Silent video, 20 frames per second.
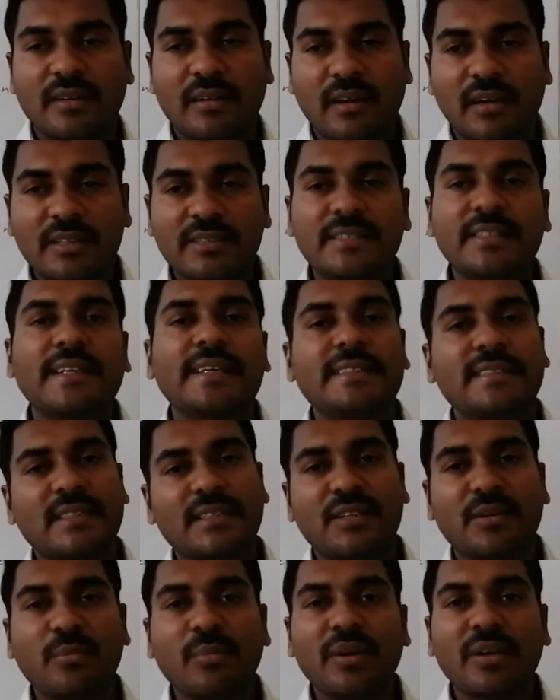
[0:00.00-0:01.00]

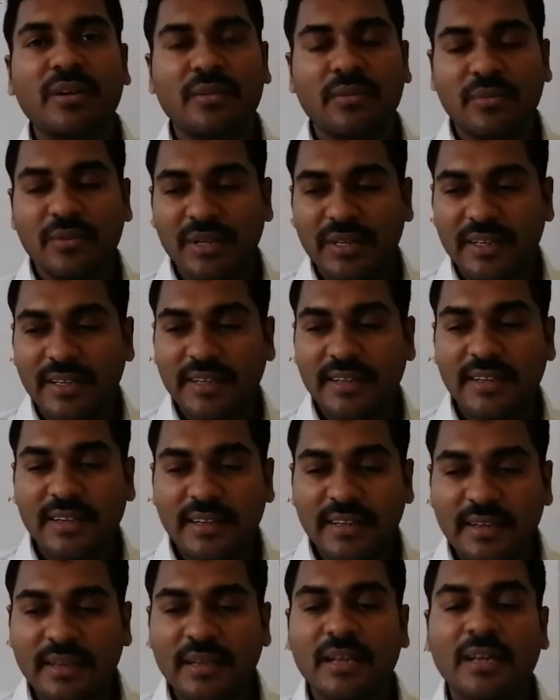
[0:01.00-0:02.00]
oxidation number, we are
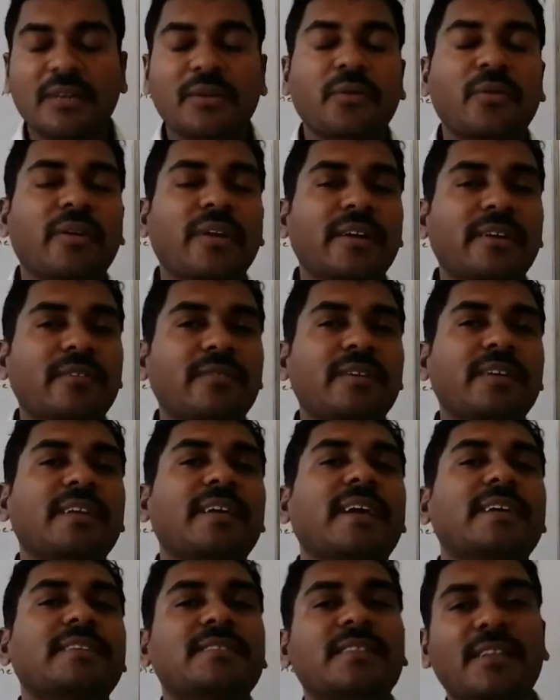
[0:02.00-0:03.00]
taking
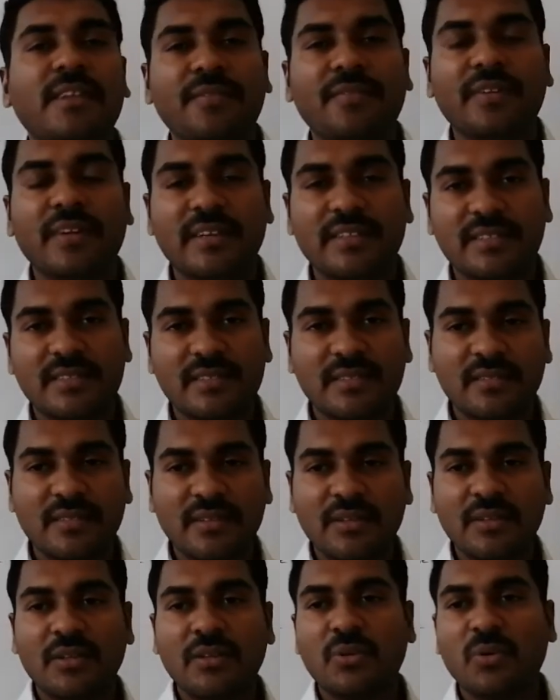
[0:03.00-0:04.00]
electronegativity as the reference.
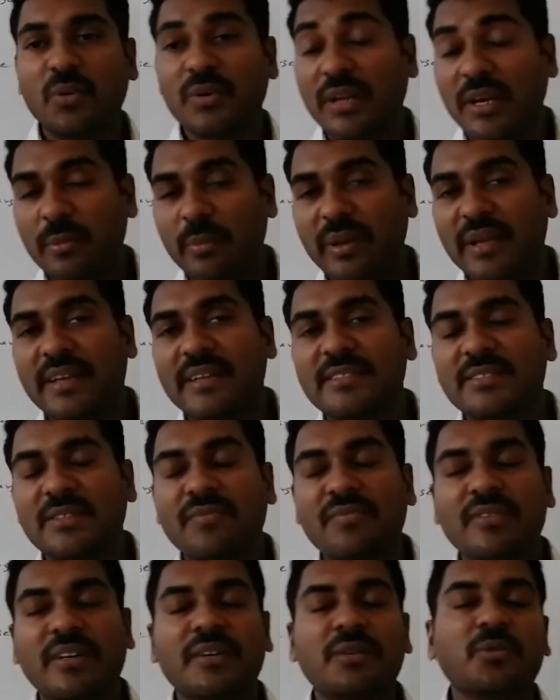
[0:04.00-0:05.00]
Total pair is
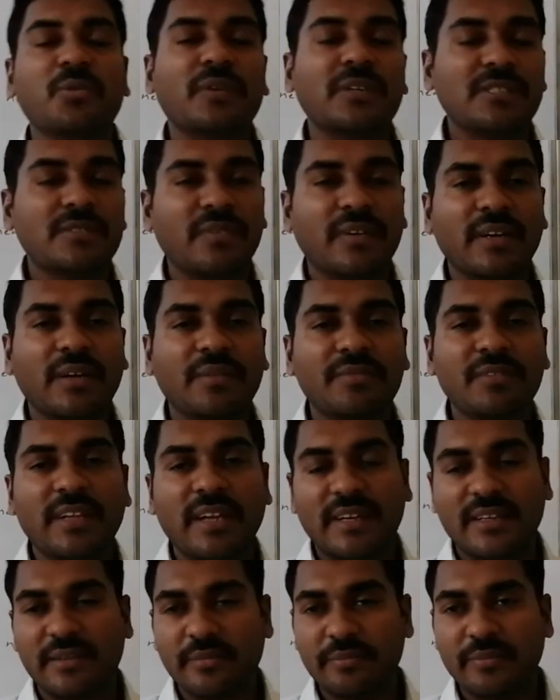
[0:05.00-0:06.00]
shifted towards one of the
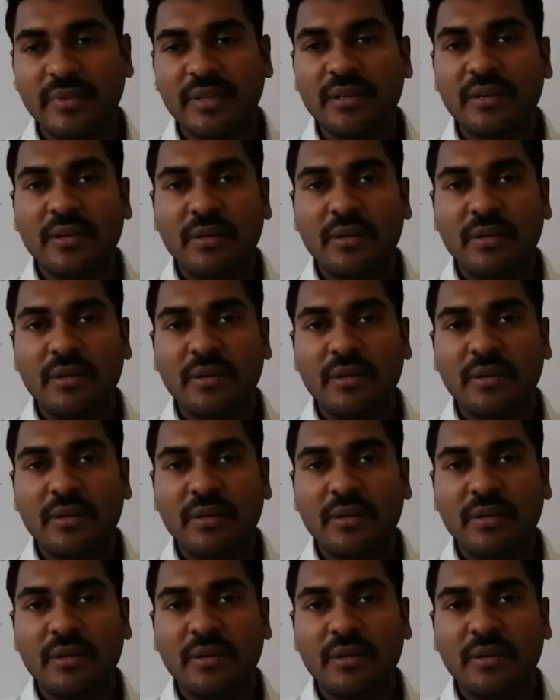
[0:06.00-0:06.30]
atom.